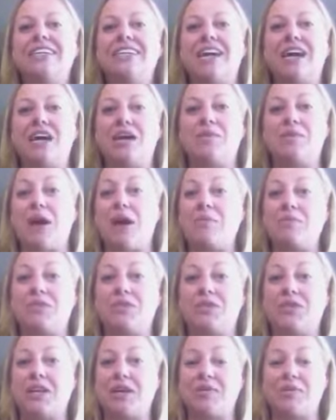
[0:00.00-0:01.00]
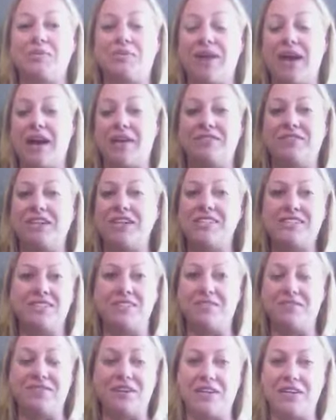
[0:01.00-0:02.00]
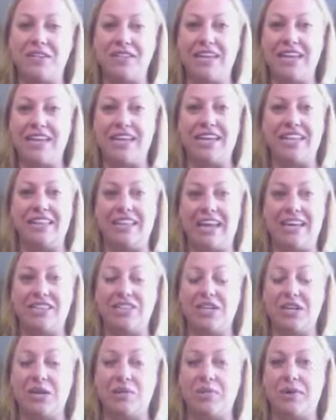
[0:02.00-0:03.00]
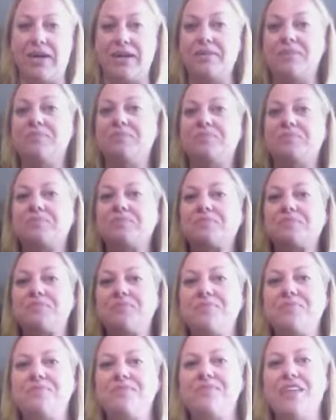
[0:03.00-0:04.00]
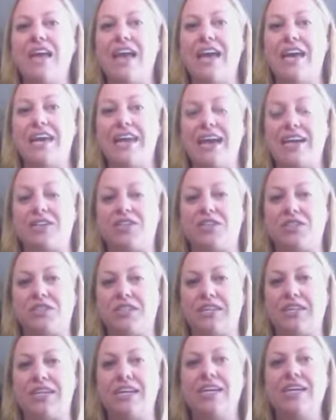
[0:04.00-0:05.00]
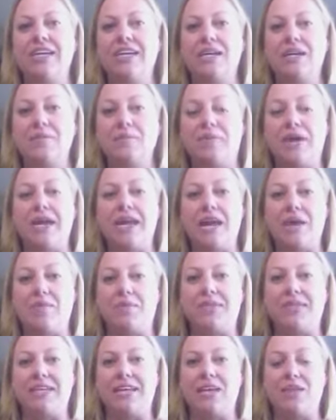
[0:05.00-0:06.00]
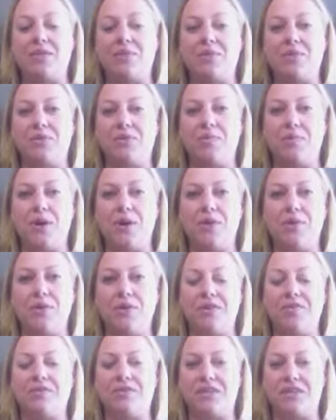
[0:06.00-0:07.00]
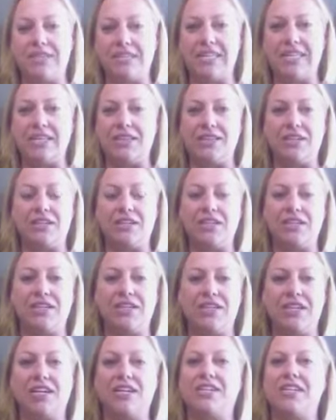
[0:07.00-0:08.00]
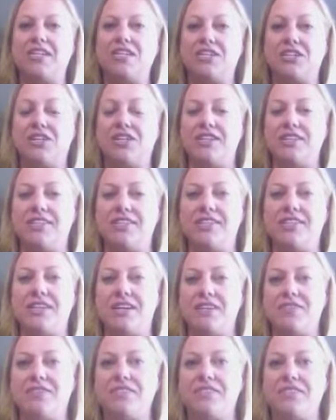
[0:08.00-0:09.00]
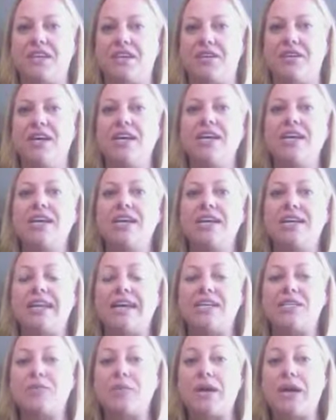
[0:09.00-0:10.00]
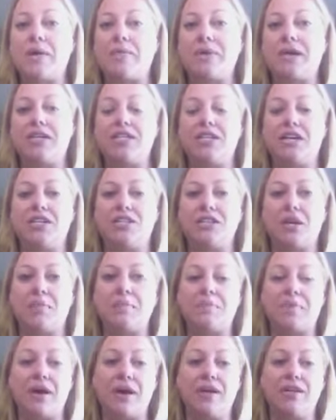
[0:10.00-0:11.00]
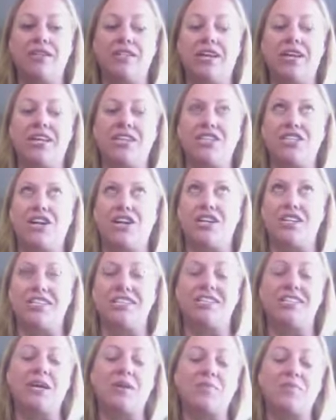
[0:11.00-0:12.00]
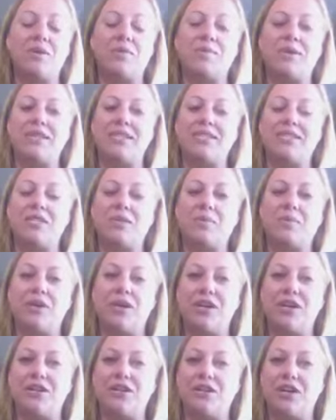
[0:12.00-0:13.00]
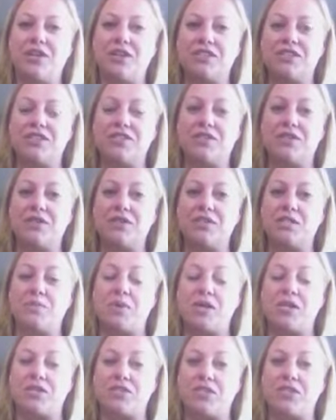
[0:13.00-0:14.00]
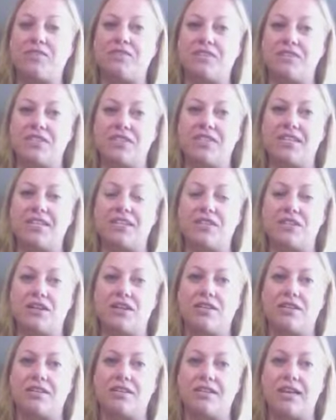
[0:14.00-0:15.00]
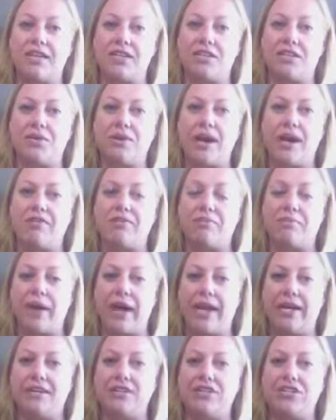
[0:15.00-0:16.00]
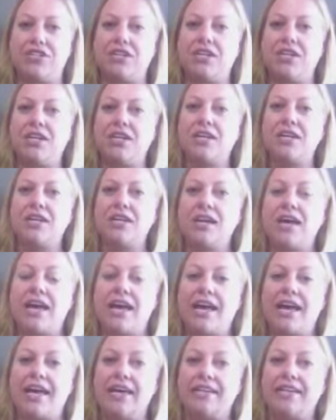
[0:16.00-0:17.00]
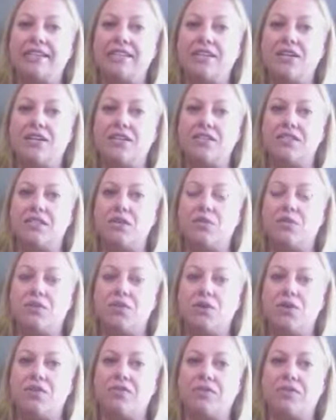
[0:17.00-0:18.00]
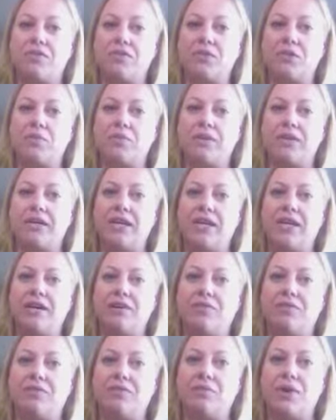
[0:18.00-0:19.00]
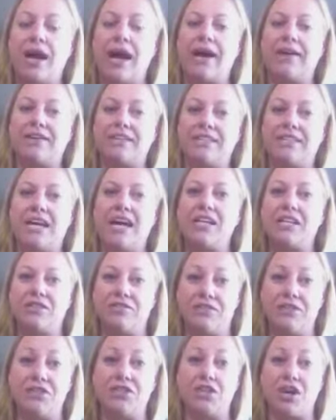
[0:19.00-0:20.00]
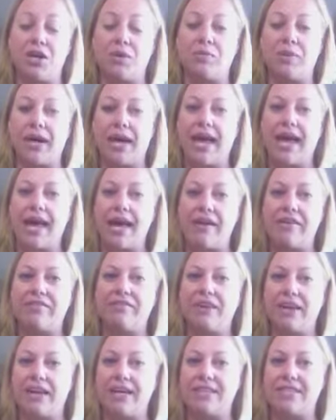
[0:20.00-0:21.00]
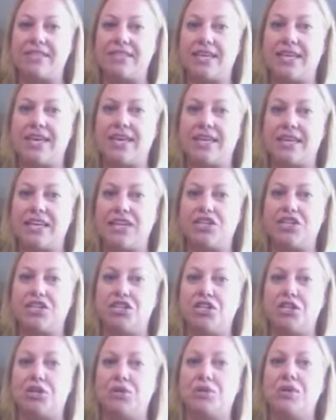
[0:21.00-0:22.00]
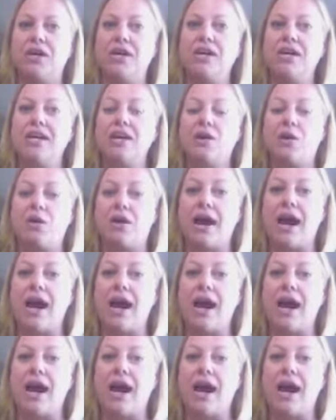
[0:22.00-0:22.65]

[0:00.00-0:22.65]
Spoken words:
I'm sure they have tons of fun eating that chicken wing and actually being able to get through the bone if their teeth are in good condition and stuff. So next week I'm going to touch on supplements to put in your dog's food, especially for sick dogs that do have mange. And also we'll go over a little bit of how to tell if your dog might have a skin issue or